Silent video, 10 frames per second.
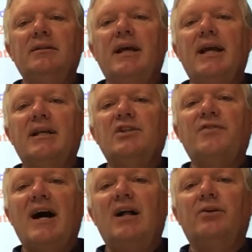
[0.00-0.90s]
and his
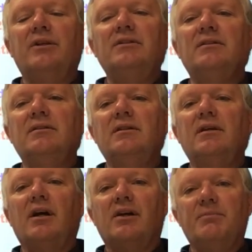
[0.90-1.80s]
followers
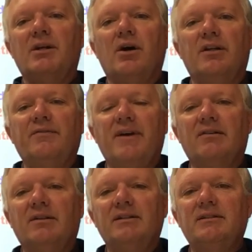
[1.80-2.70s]
are going to be called the
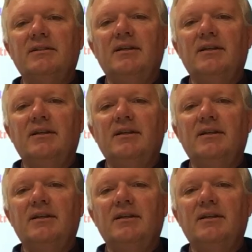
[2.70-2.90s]
Federalists.